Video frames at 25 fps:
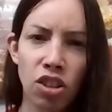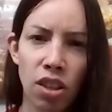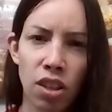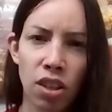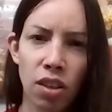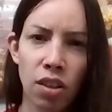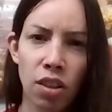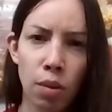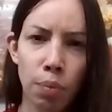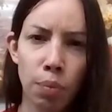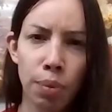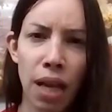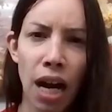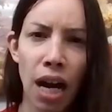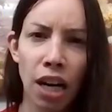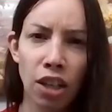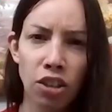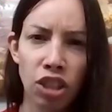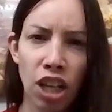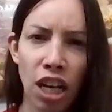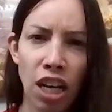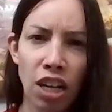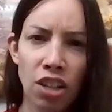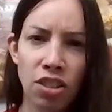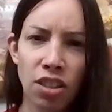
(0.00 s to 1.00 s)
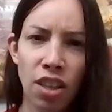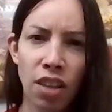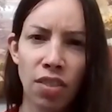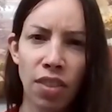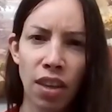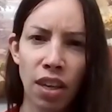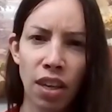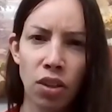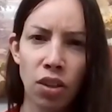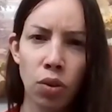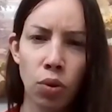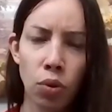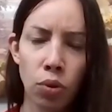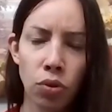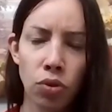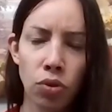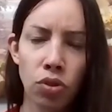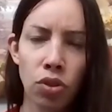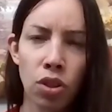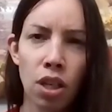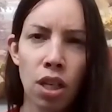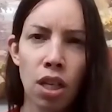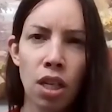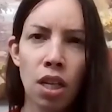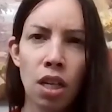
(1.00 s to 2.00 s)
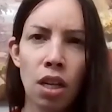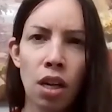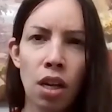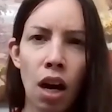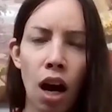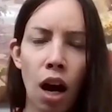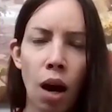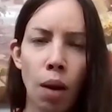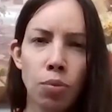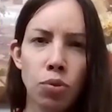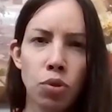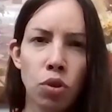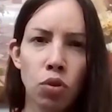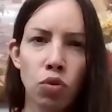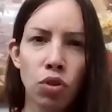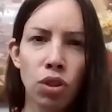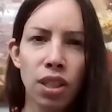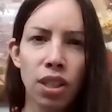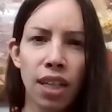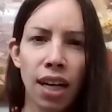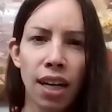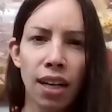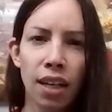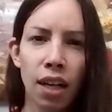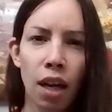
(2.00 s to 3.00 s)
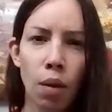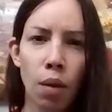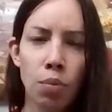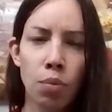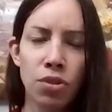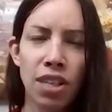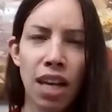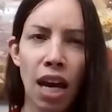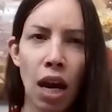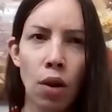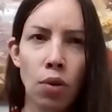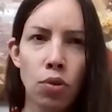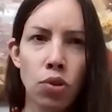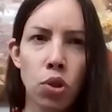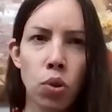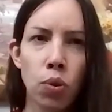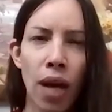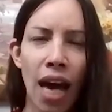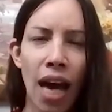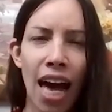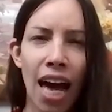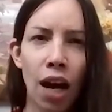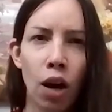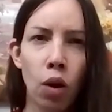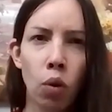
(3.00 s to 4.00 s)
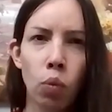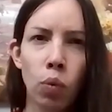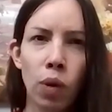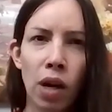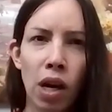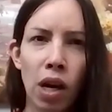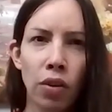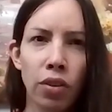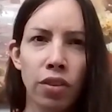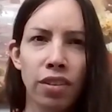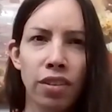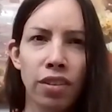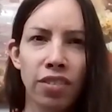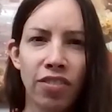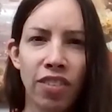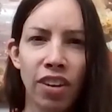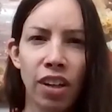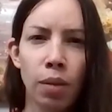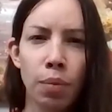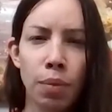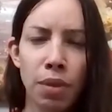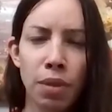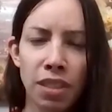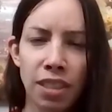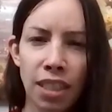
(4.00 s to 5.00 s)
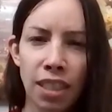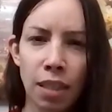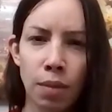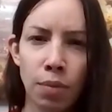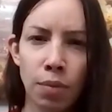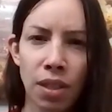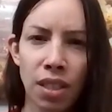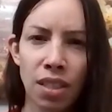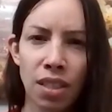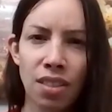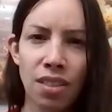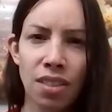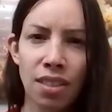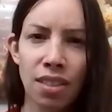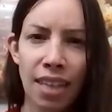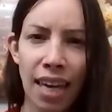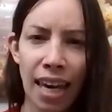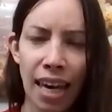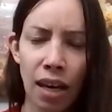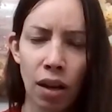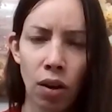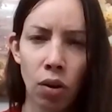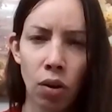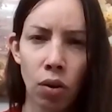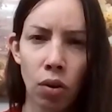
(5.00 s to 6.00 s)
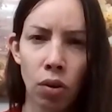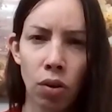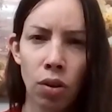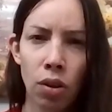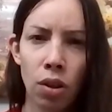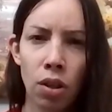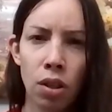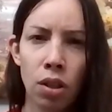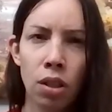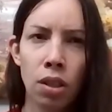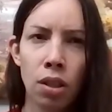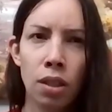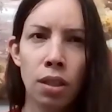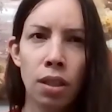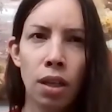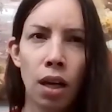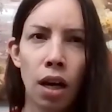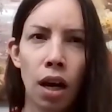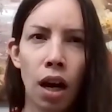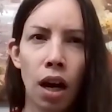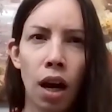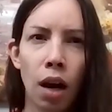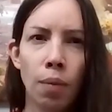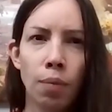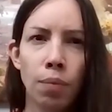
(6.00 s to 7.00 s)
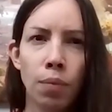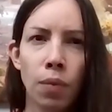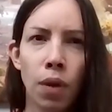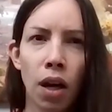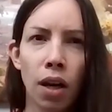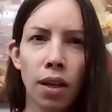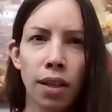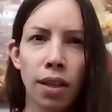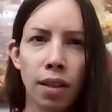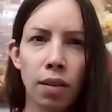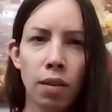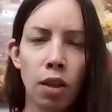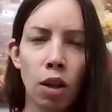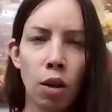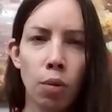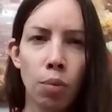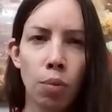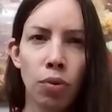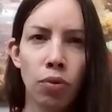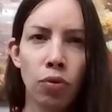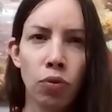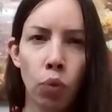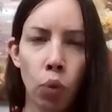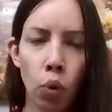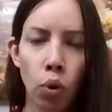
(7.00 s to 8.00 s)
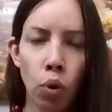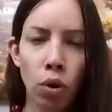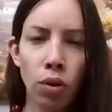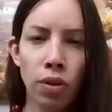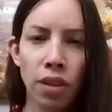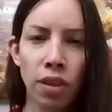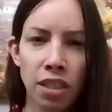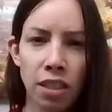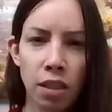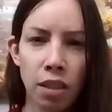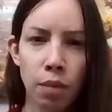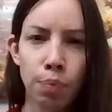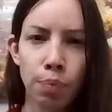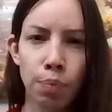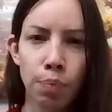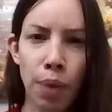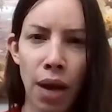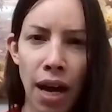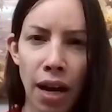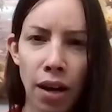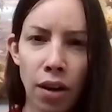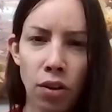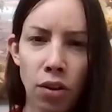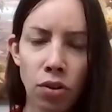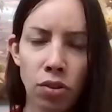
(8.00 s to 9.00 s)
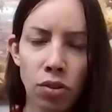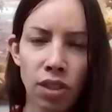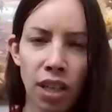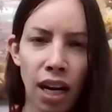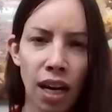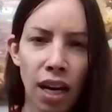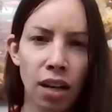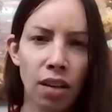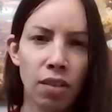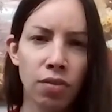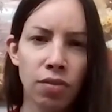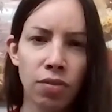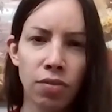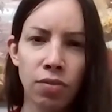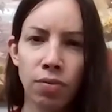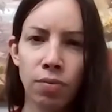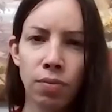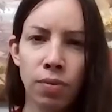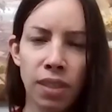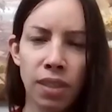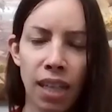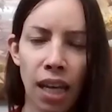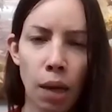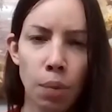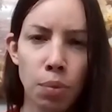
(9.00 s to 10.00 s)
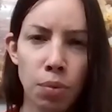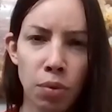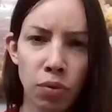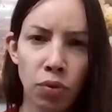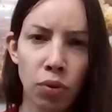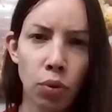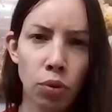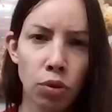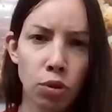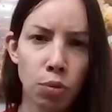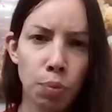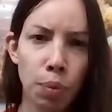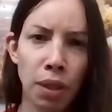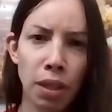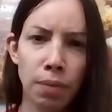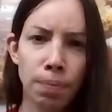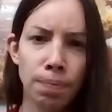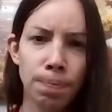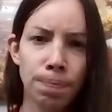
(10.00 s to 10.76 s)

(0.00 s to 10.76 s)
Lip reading: the blockchains that they use. So it really kind of comes down to how well the development team can scale, before these competitors kind of get up to full speed.